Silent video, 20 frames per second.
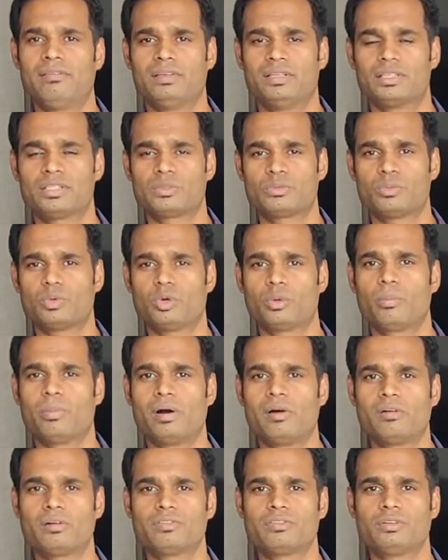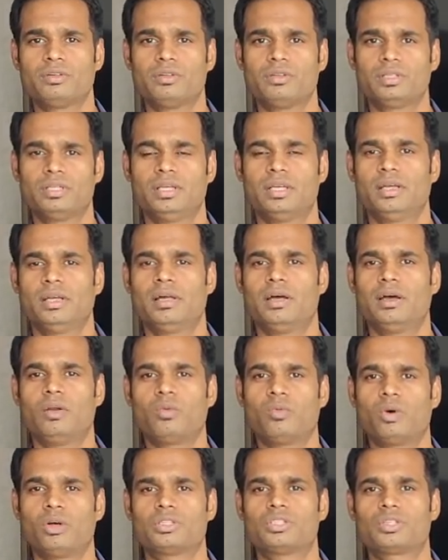is more powerful,
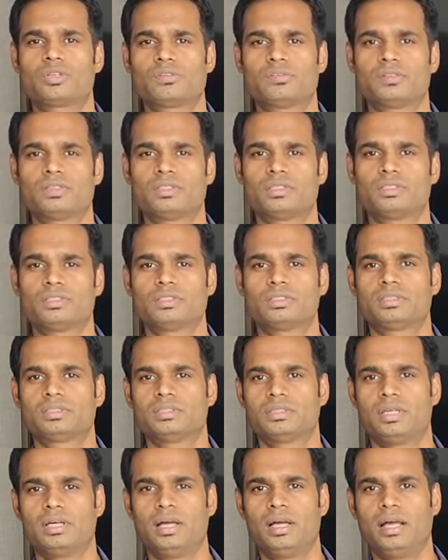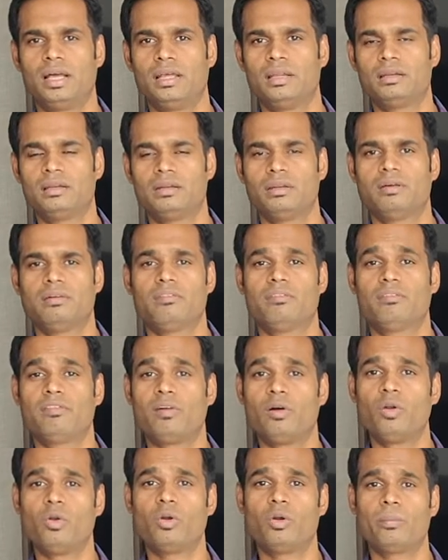and watch your word, and
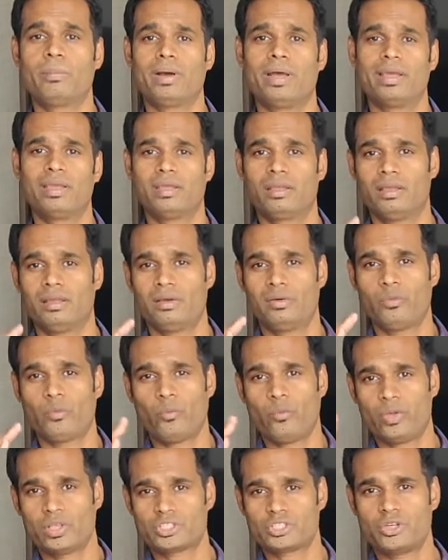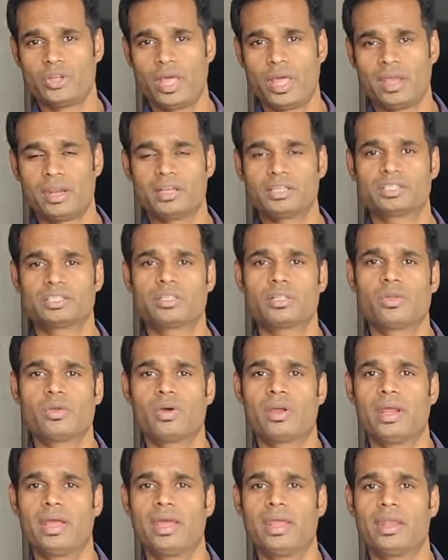followed by which direction you
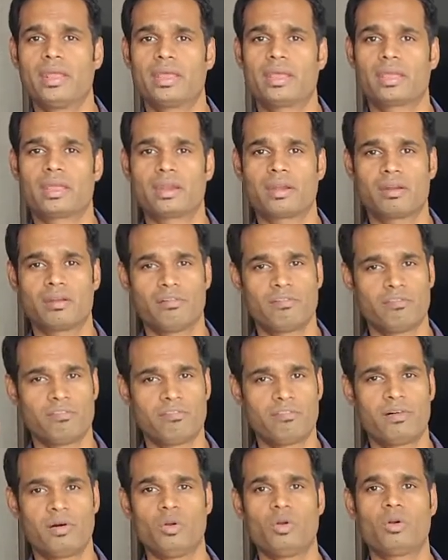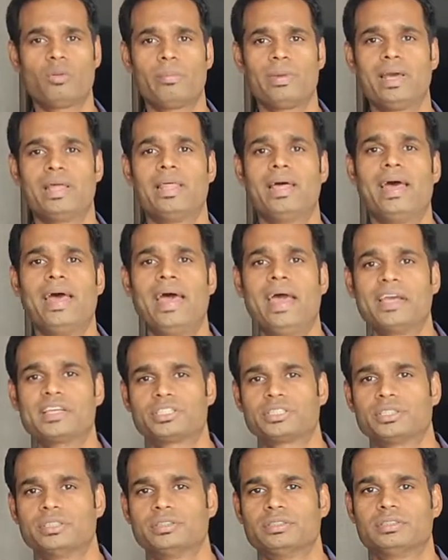are heading it, followed by the
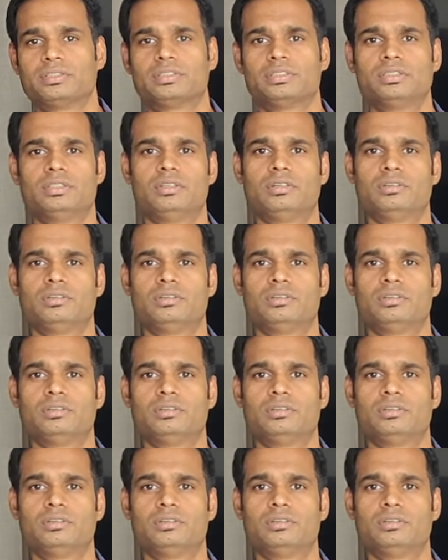actions.